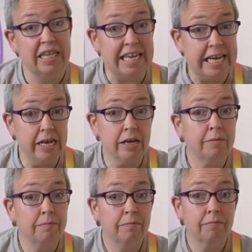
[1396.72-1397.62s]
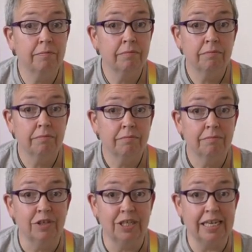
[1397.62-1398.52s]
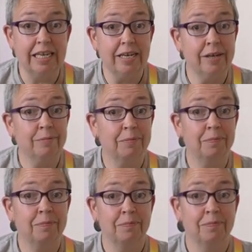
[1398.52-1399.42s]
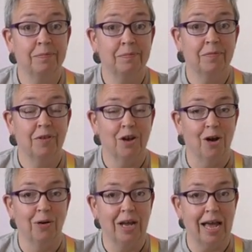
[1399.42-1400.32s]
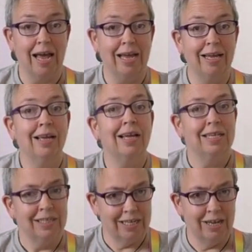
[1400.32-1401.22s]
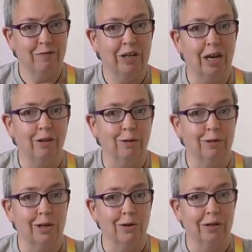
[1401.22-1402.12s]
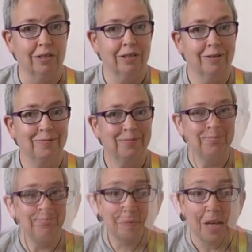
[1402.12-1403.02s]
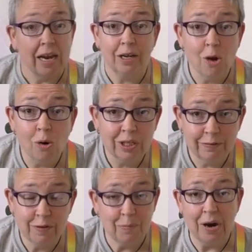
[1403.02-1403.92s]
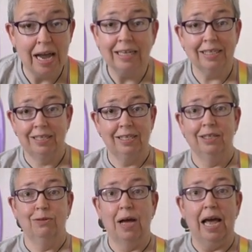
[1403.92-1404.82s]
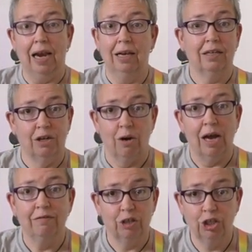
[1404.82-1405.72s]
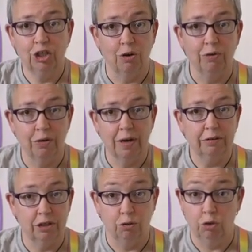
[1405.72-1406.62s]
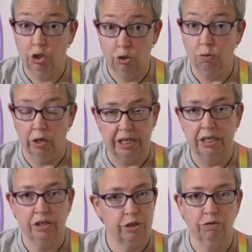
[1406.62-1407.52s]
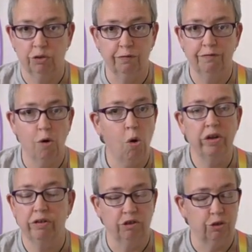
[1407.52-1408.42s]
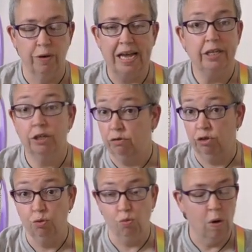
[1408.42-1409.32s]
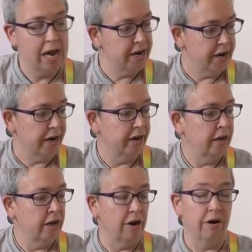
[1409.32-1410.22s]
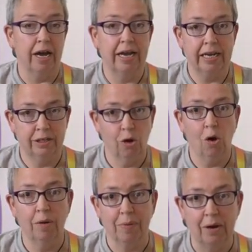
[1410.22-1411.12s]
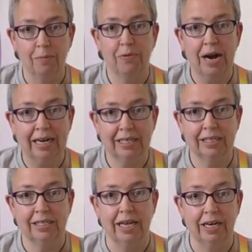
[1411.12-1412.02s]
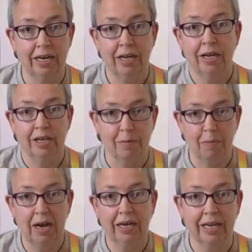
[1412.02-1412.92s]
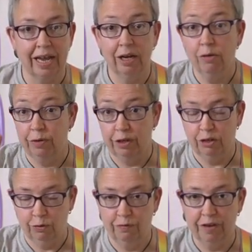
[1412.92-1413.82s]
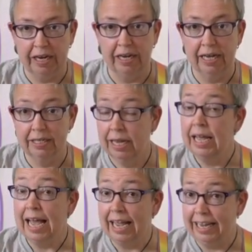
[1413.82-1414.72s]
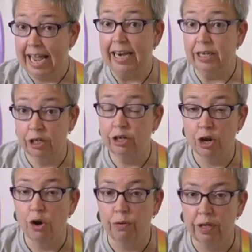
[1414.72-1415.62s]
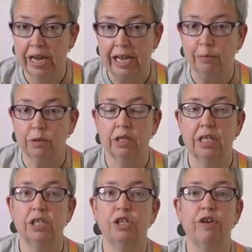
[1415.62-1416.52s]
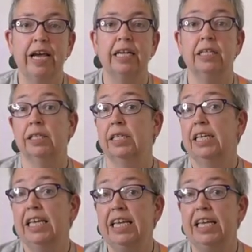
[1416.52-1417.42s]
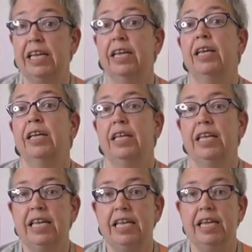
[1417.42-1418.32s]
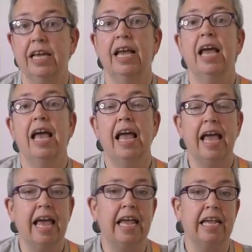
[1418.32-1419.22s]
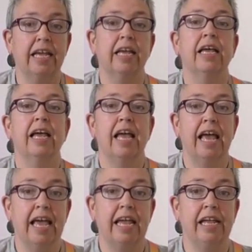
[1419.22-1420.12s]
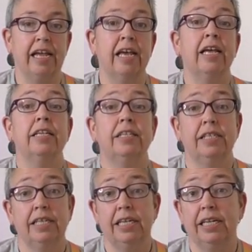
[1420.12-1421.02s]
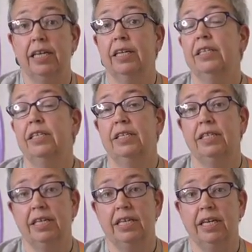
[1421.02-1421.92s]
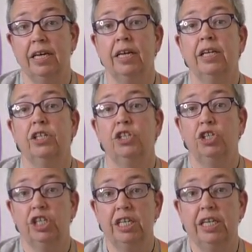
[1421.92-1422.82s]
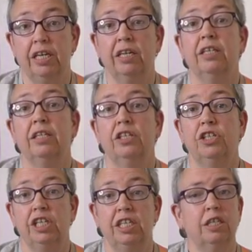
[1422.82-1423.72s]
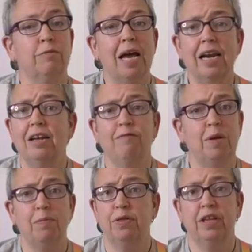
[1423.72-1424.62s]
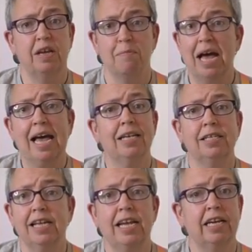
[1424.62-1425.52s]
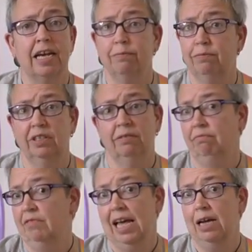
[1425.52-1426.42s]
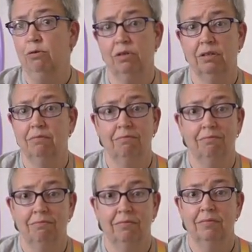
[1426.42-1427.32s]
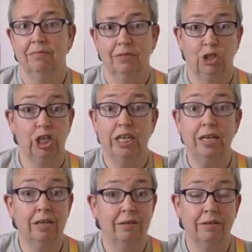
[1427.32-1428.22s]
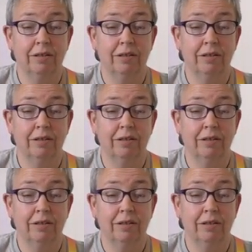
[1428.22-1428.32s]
E, D, okay, see if you can get those learned. And of course, if you're practicing as well, you know, I've just shown you how to do two on each. You can do four, you can do eight, you can do one. All right, it's all about practicing your plucking with your two fingers and getting to know the names of these strings. E, E, A, D, D, G, G. Doesn't matter if people think you're mad, saying out loud. G,